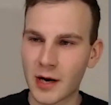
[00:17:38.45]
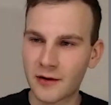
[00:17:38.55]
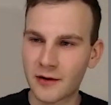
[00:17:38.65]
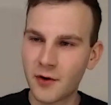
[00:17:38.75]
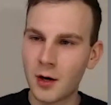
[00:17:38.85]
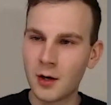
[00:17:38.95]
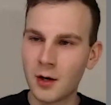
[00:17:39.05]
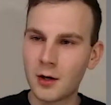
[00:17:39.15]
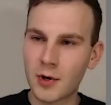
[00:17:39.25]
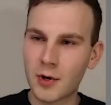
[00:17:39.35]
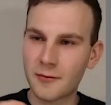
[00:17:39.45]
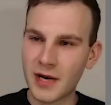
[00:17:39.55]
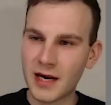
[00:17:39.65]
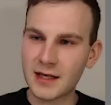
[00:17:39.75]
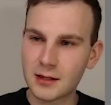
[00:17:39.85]
So we
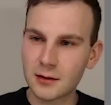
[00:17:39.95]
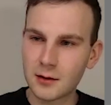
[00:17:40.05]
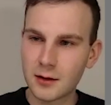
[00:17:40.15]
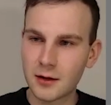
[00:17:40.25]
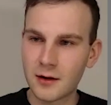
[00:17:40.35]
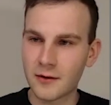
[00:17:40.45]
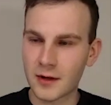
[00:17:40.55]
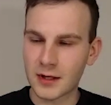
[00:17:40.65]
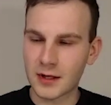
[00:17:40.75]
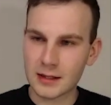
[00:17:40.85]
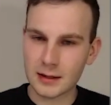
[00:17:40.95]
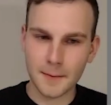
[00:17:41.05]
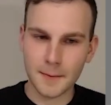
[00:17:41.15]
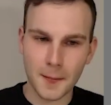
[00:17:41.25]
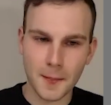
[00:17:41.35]
have placed this